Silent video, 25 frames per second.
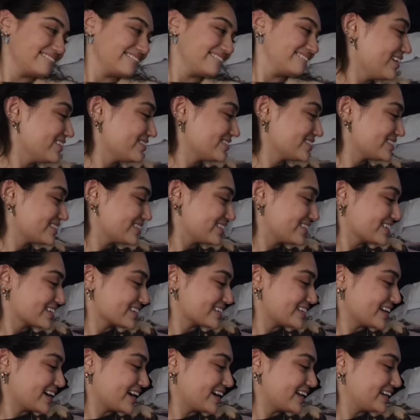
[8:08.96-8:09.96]
I'm so
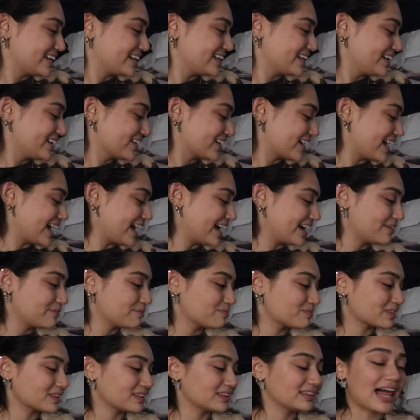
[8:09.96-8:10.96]
excited, okay.
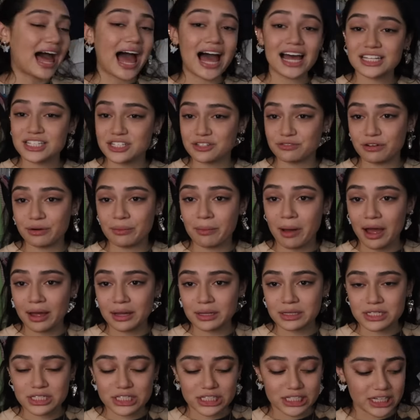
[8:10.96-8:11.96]
Last from
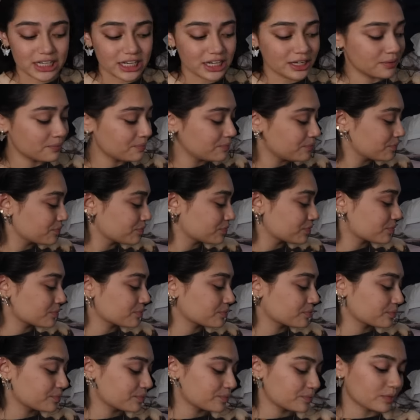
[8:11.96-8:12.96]
I.AM.GIA,
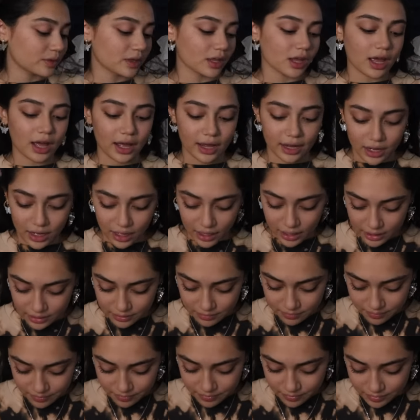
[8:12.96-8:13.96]
I got
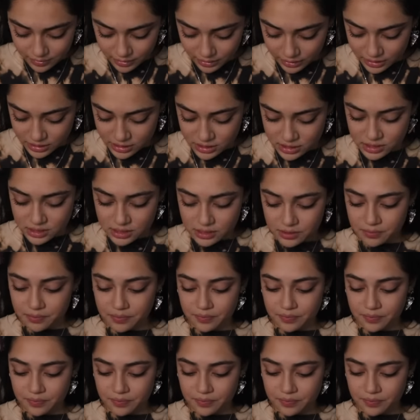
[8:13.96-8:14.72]
this